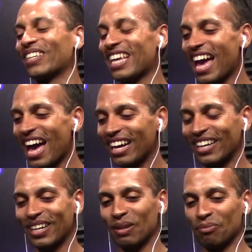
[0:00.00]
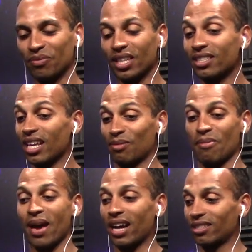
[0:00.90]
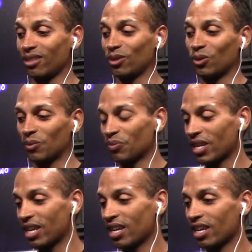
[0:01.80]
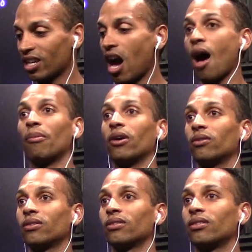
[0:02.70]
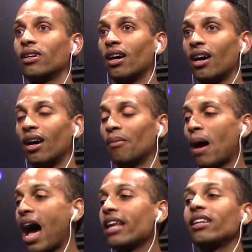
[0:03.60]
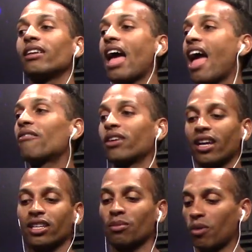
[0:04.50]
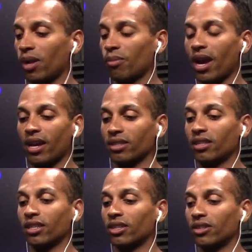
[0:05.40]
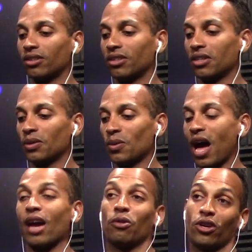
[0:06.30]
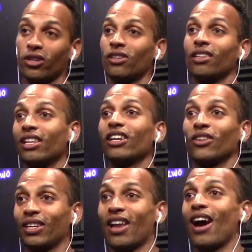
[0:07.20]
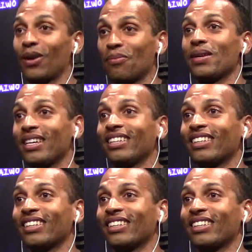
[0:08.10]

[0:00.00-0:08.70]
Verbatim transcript: yeah, um, this takes me back to Cabo. Okay. Um, I didn't ever get a spring break until I could literally not compete